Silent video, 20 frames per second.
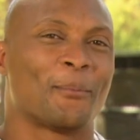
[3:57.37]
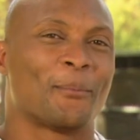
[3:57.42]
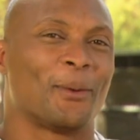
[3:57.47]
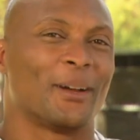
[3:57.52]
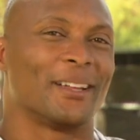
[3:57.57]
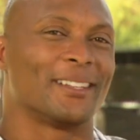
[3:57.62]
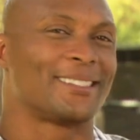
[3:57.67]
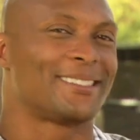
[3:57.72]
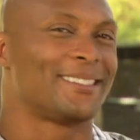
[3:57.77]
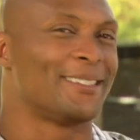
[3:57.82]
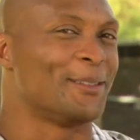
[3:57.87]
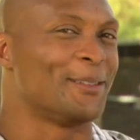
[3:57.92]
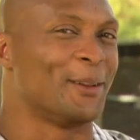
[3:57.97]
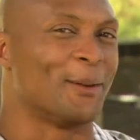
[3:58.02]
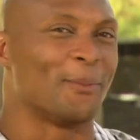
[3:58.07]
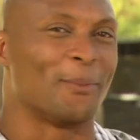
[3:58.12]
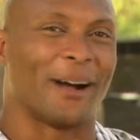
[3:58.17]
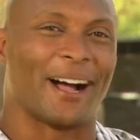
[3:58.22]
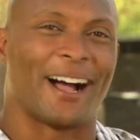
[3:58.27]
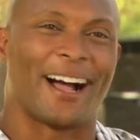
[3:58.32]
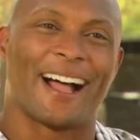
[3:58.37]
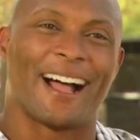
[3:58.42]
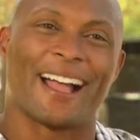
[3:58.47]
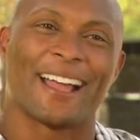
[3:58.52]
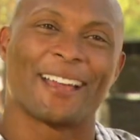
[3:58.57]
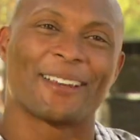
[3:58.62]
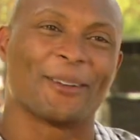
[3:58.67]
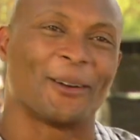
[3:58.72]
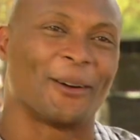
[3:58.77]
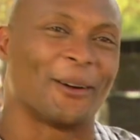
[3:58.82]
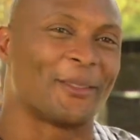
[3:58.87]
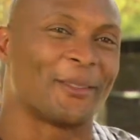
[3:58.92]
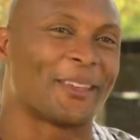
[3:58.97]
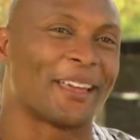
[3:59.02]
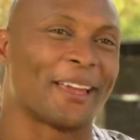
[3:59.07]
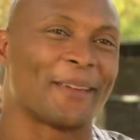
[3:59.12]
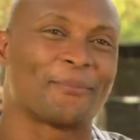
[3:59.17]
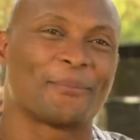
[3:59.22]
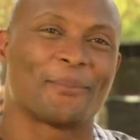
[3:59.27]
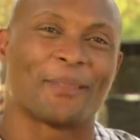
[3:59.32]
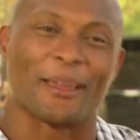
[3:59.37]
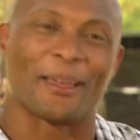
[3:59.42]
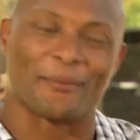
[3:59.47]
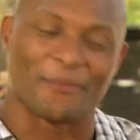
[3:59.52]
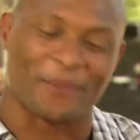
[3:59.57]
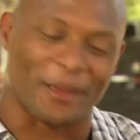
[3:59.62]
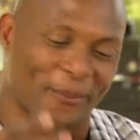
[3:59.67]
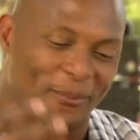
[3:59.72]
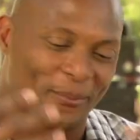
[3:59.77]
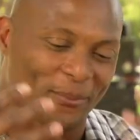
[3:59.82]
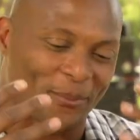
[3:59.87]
But you know, behind all that that, that,